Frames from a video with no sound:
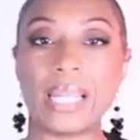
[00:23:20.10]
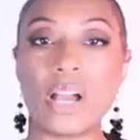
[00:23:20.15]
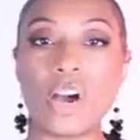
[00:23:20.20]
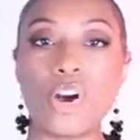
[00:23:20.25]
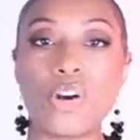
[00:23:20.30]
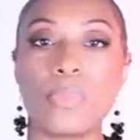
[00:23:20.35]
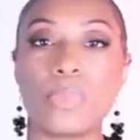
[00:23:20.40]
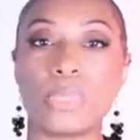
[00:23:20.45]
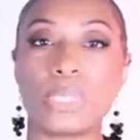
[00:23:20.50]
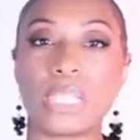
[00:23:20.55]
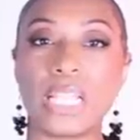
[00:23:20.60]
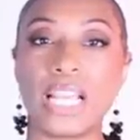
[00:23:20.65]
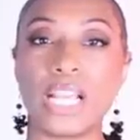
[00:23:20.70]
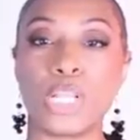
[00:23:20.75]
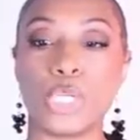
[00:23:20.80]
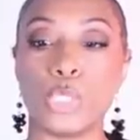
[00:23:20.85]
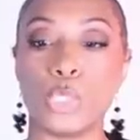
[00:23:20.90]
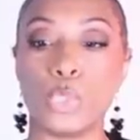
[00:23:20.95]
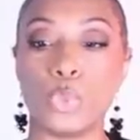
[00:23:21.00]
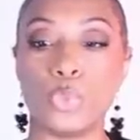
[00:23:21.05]
almost
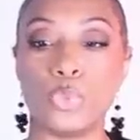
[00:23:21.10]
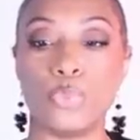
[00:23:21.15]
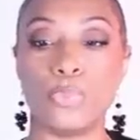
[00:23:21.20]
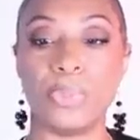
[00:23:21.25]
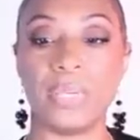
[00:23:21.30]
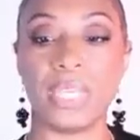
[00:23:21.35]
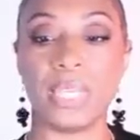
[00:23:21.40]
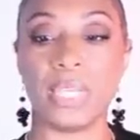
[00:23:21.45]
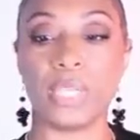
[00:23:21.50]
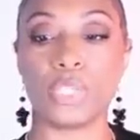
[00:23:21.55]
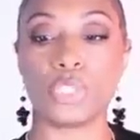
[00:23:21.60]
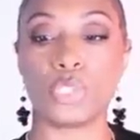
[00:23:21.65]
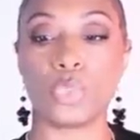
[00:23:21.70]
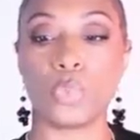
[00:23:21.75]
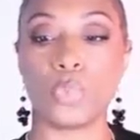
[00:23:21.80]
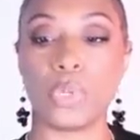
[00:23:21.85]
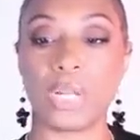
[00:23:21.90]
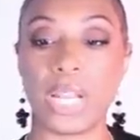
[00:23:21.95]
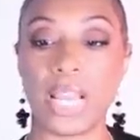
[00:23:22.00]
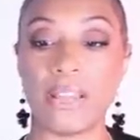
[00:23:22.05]
like a nude pink. So
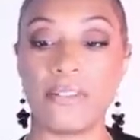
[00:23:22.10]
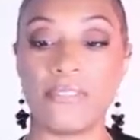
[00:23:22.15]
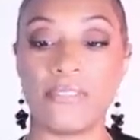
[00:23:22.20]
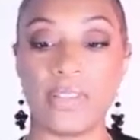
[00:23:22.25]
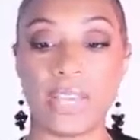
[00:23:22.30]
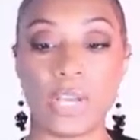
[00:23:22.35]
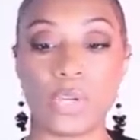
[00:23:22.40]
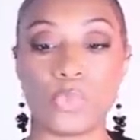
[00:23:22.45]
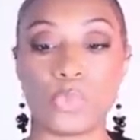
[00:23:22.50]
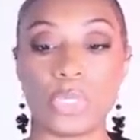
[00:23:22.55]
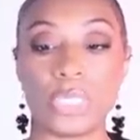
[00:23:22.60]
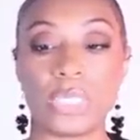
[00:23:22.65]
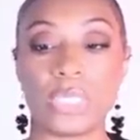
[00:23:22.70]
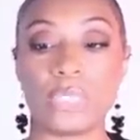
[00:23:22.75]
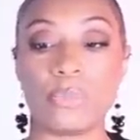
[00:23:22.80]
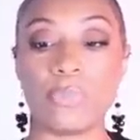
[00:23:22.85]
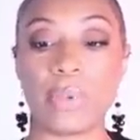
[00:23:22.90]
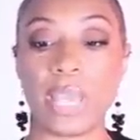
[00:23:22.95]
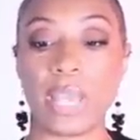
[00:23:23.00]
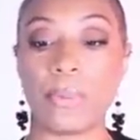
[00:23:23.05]
what I found was
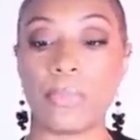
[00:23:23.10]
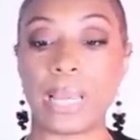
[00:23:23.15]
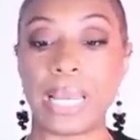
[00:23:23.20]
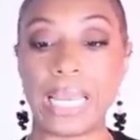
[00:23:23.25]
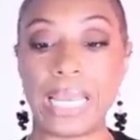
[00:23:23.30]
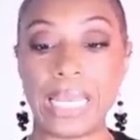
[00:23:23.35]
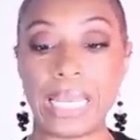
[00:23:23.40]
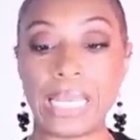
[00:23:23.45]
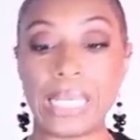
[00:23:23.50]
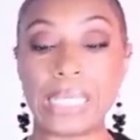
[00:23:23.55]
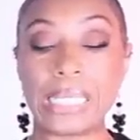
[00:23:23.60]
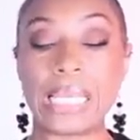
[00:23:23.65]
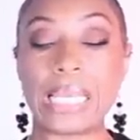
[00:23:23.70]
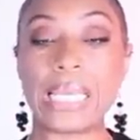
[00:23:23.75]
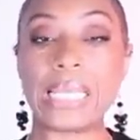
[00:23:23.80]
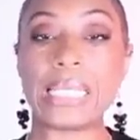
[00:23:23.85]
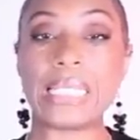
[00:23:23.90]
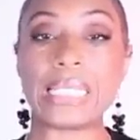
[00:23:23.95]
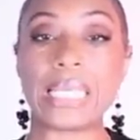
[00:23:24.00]
this bag by Anne Klein.